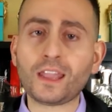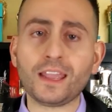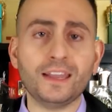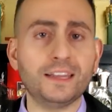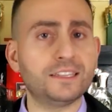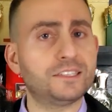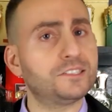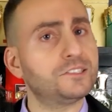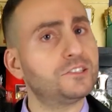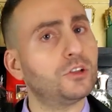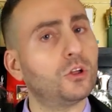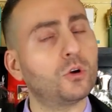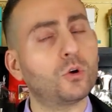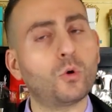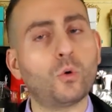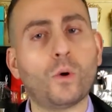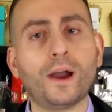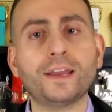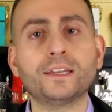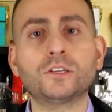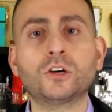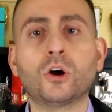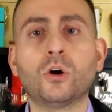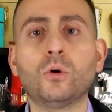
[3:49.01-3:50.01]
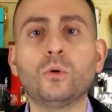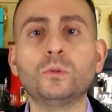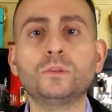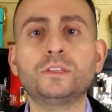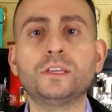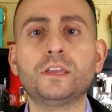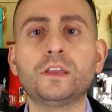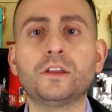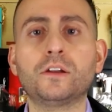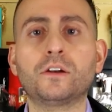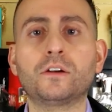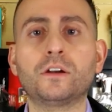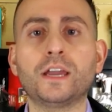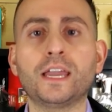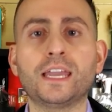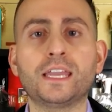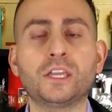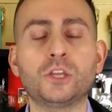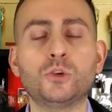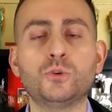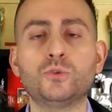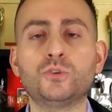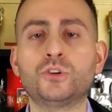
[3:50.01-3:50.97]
it's still quite cold here in New